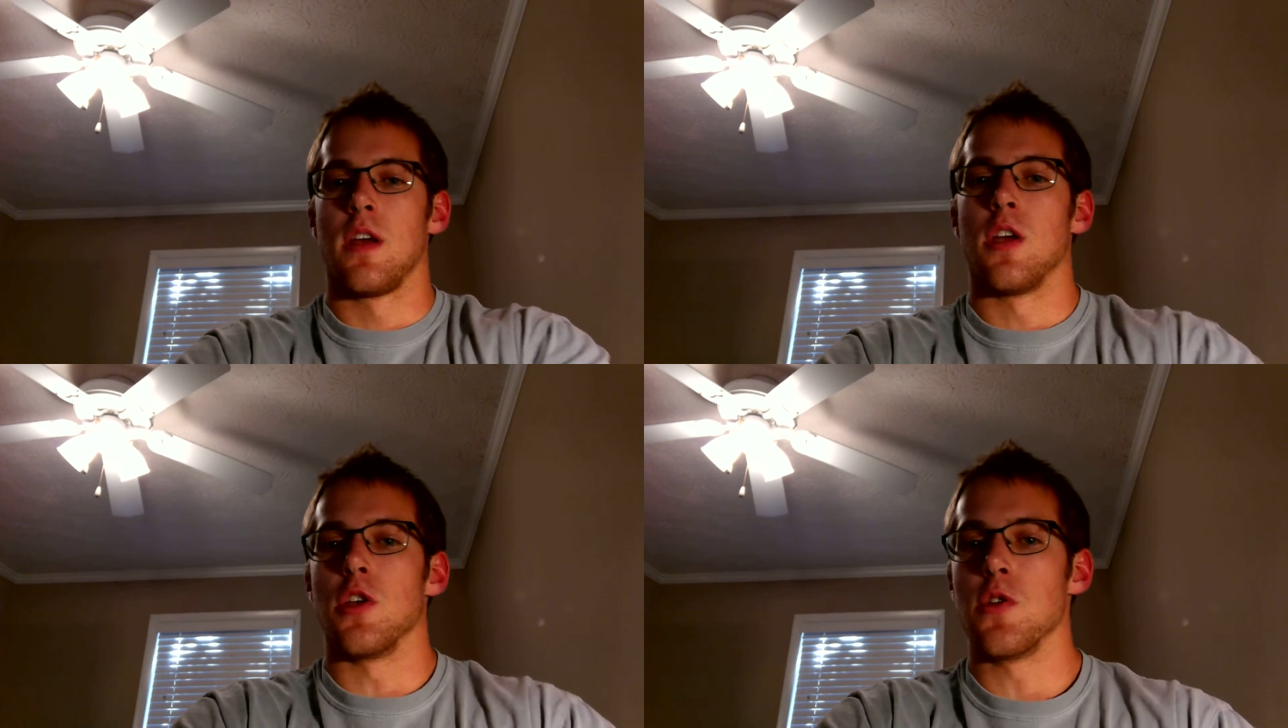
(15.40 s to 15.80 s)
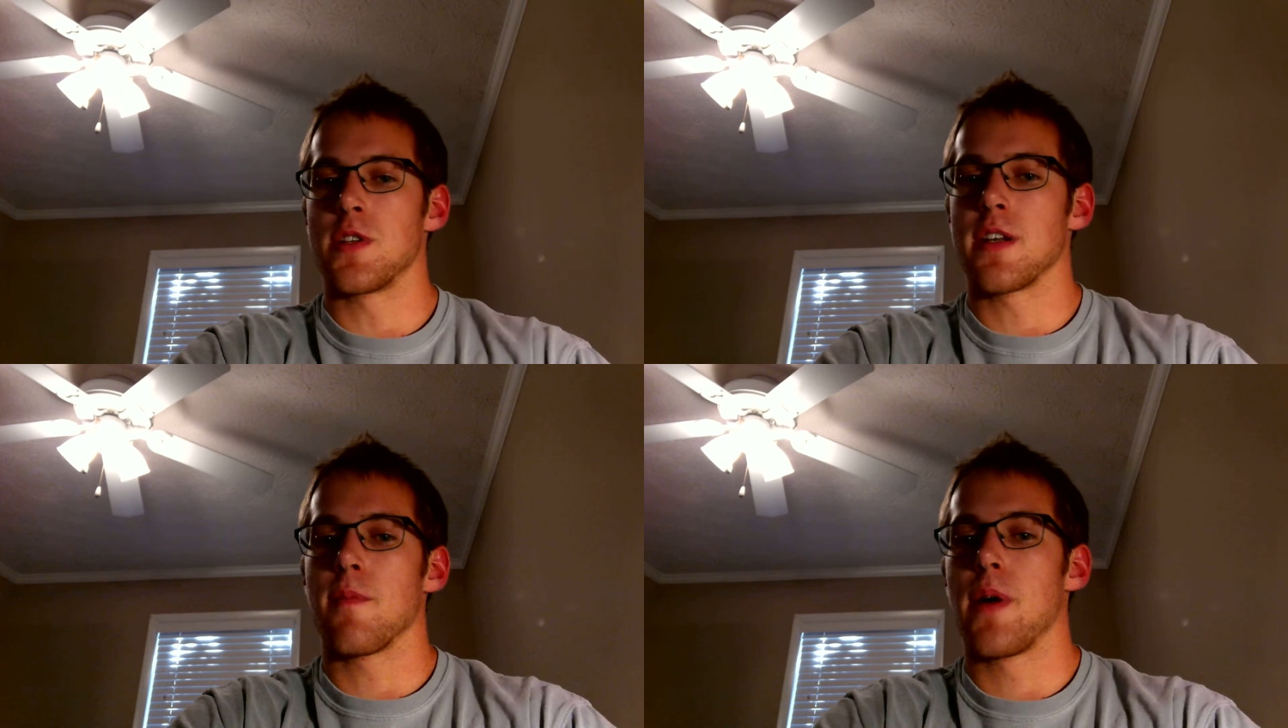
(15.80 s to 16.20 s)

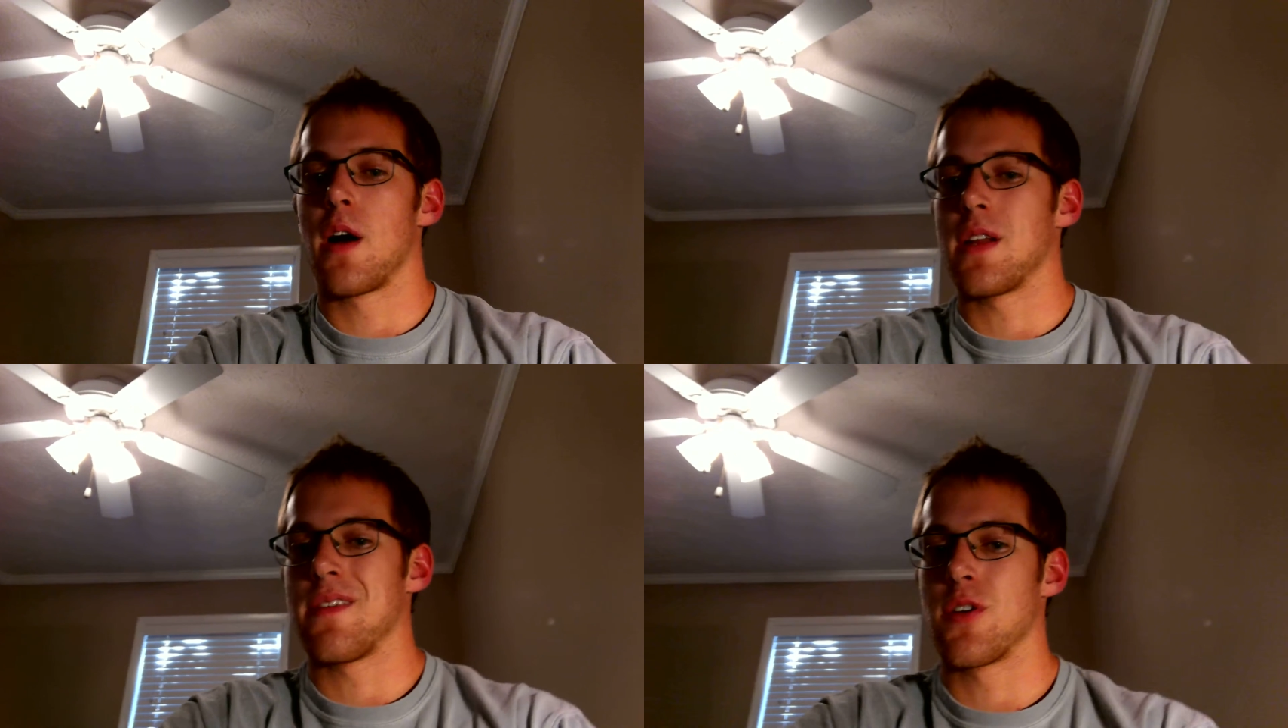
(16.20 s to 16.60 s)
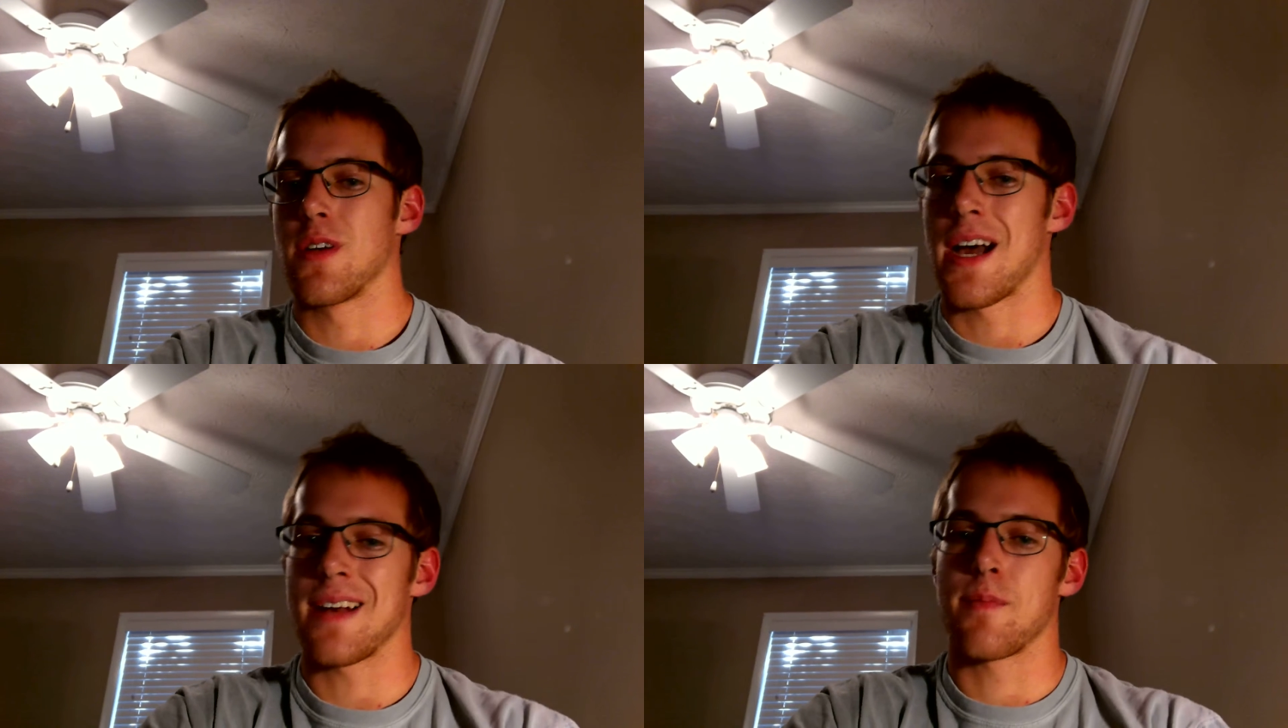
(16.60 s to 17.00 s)
Using a belt, if you're
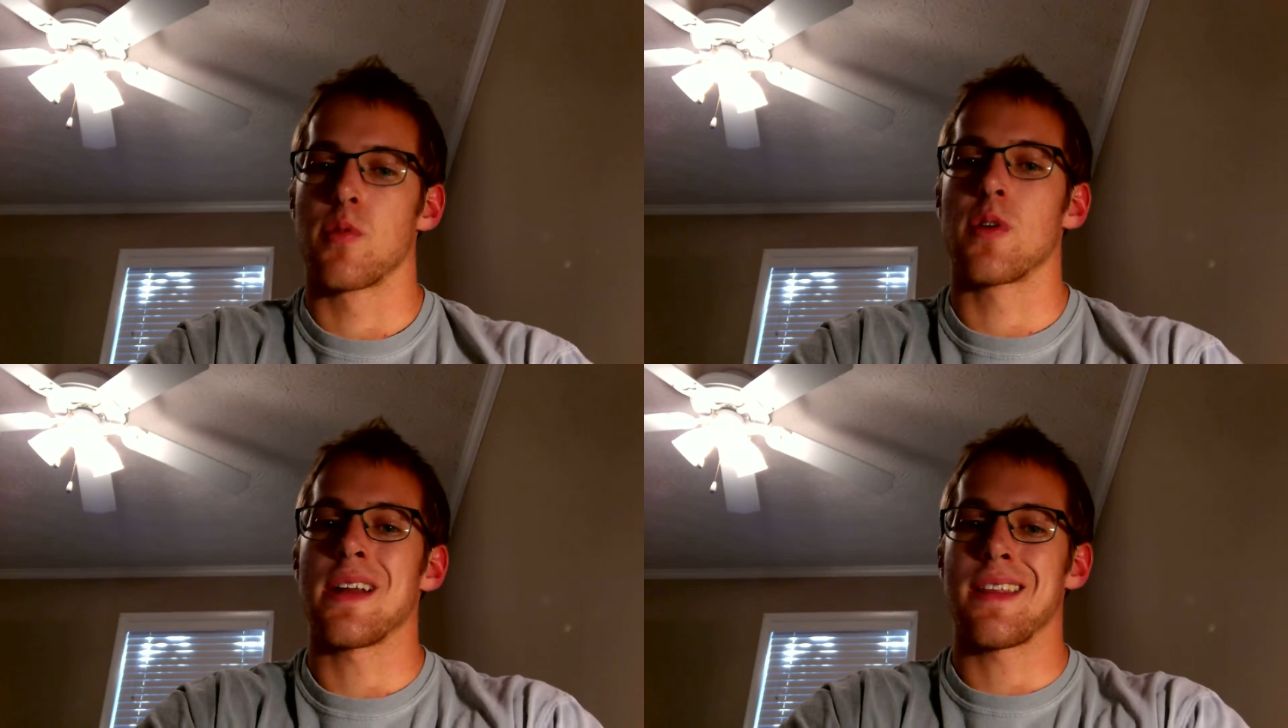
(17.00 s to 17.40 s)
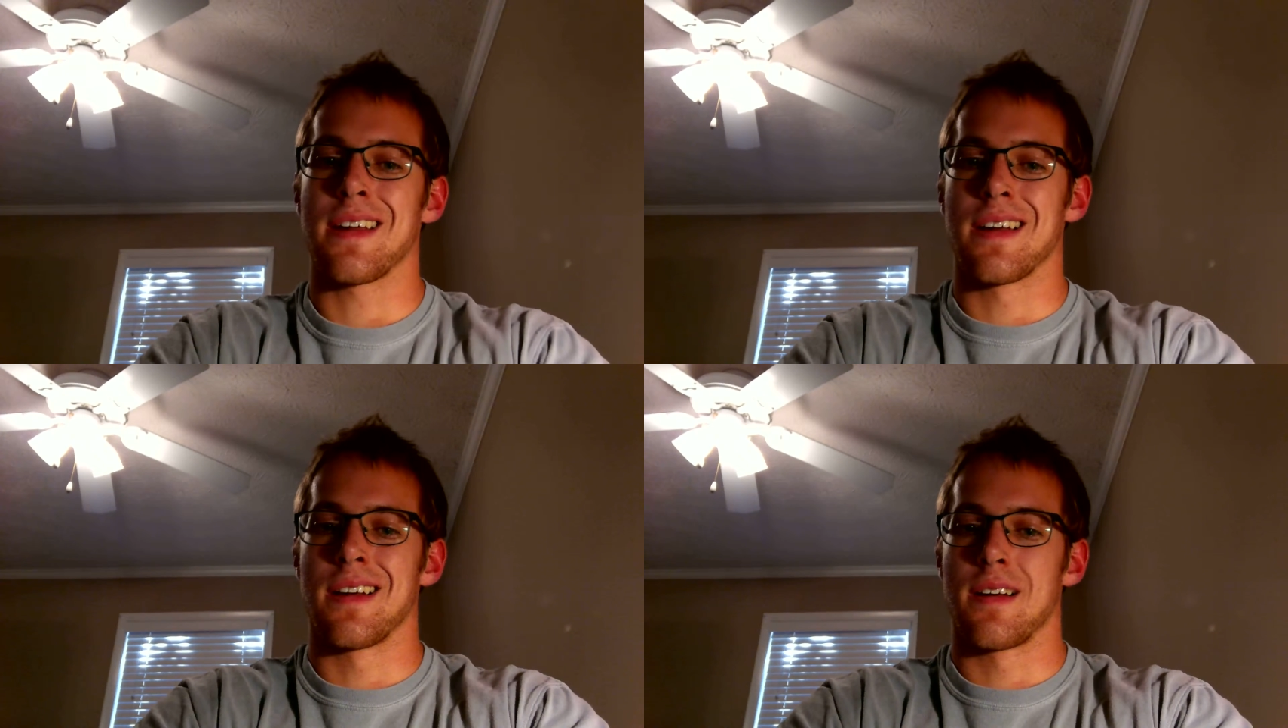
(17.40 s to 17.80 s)
not
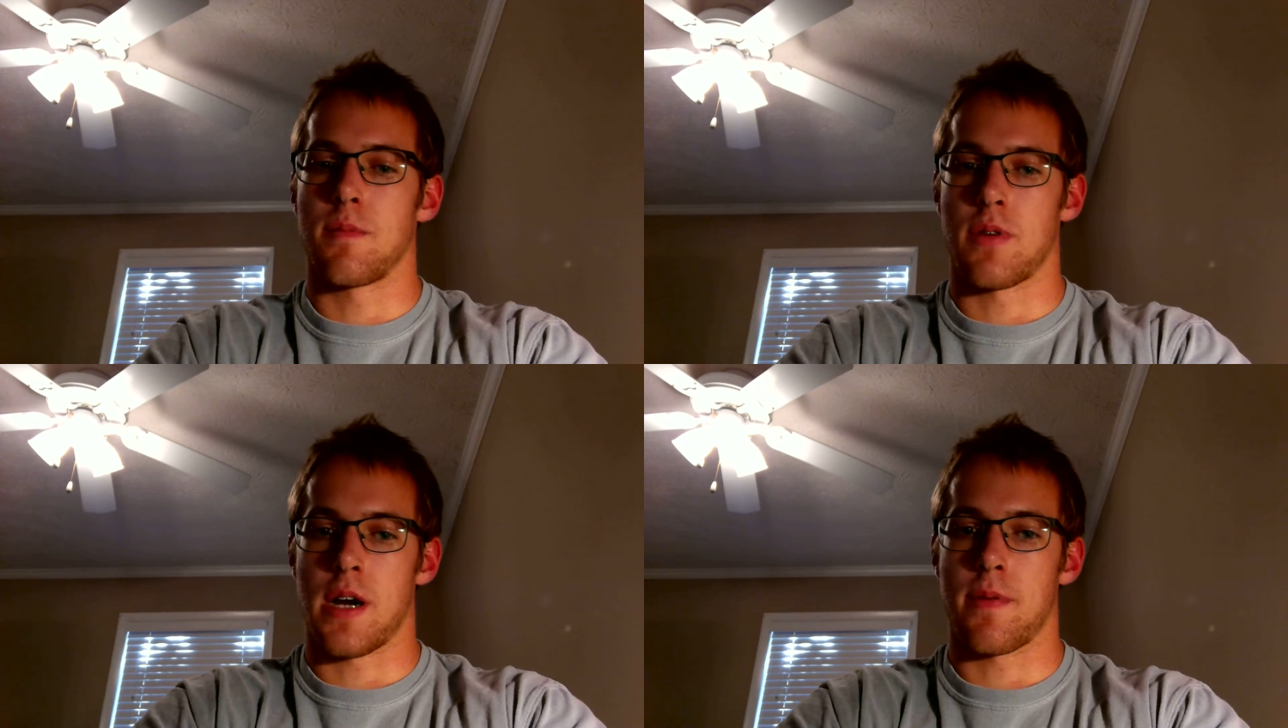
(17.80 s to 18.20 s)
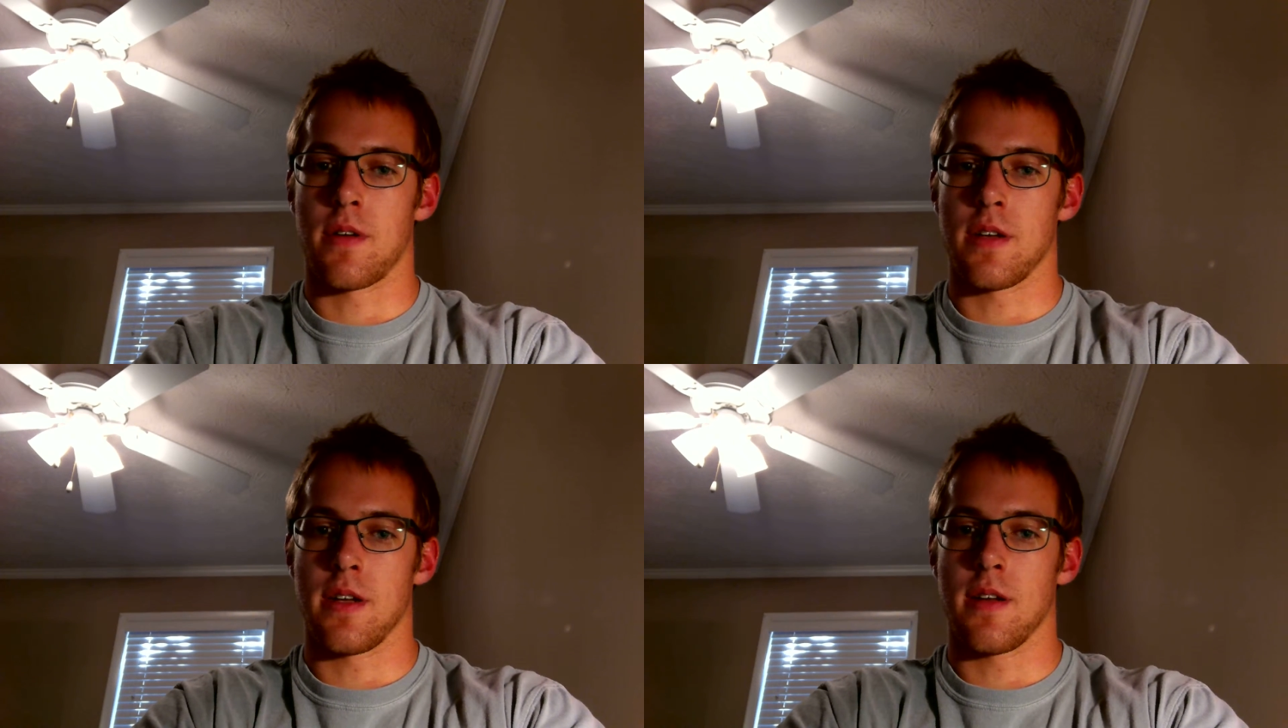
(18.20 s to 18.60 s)
breathing
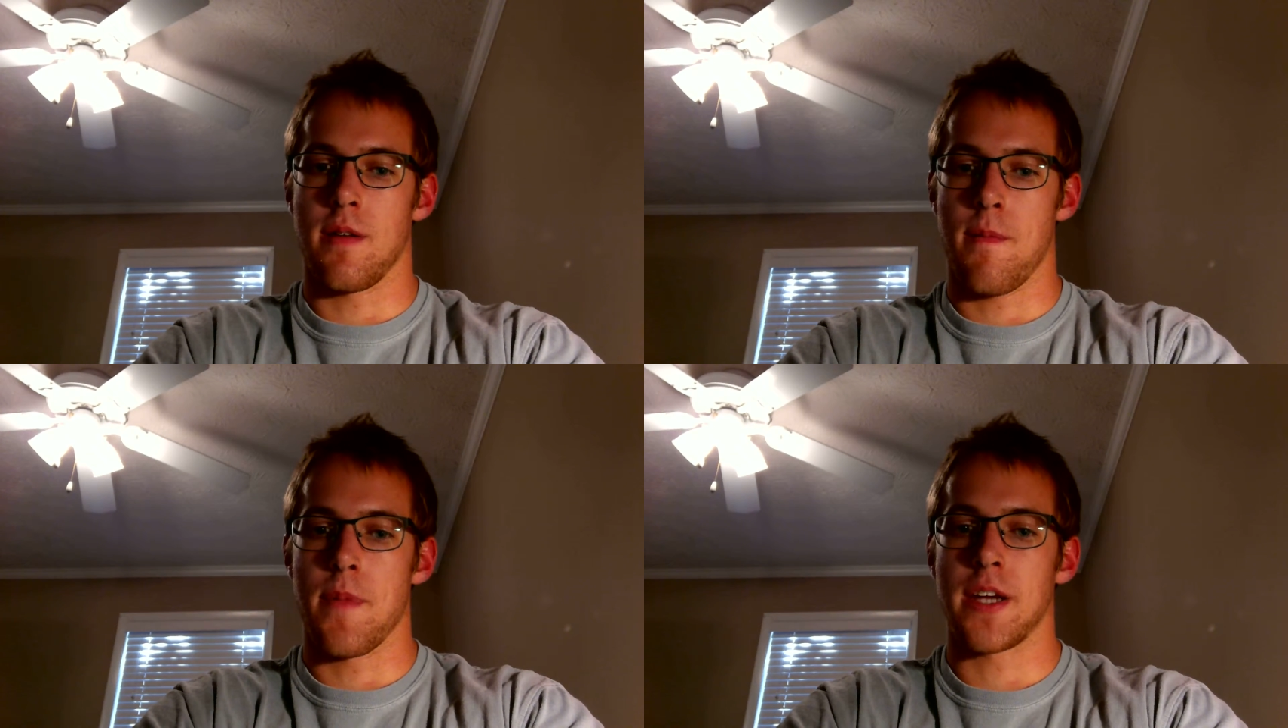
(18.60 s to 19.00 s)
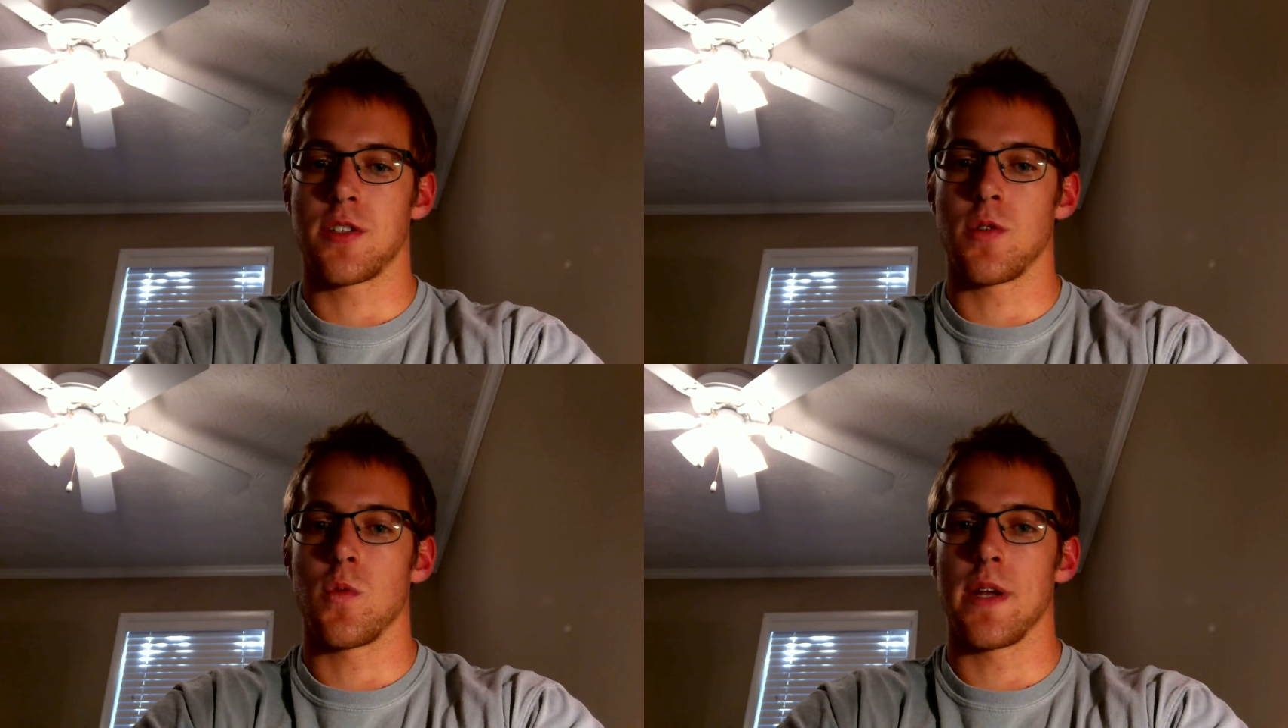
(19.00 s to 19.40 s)
properly, makes
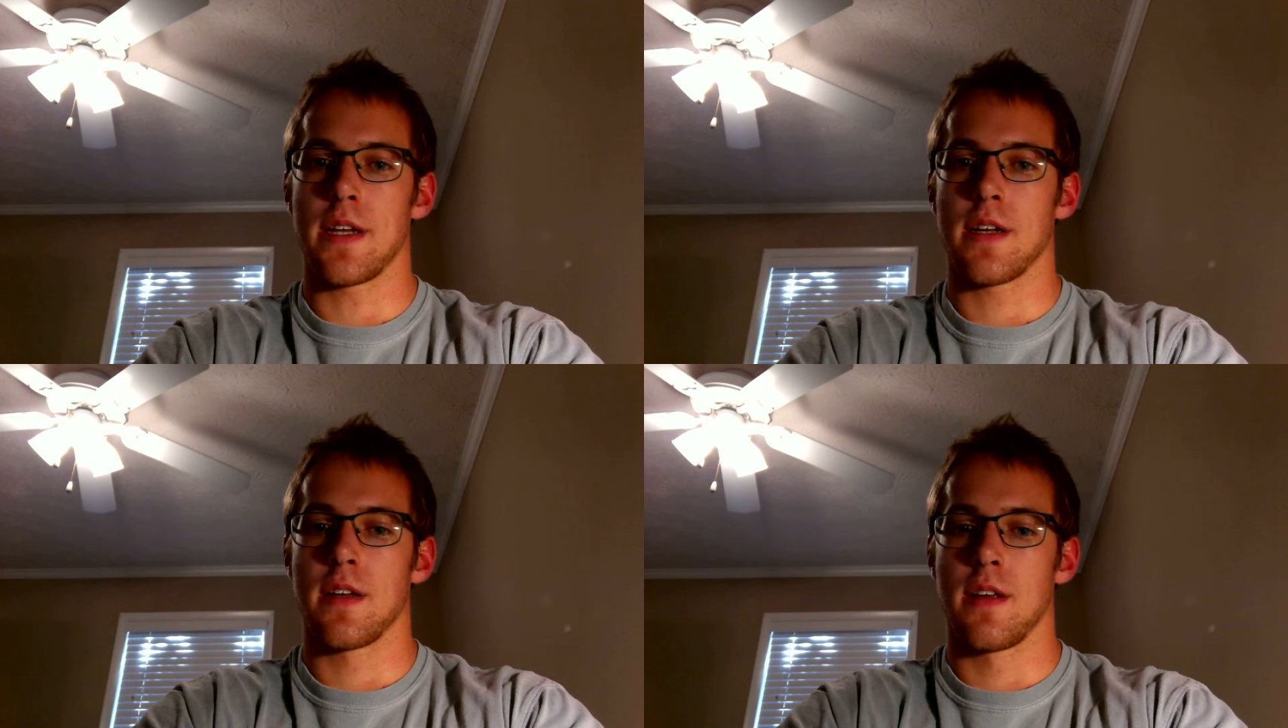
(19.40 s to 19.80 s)
you weak.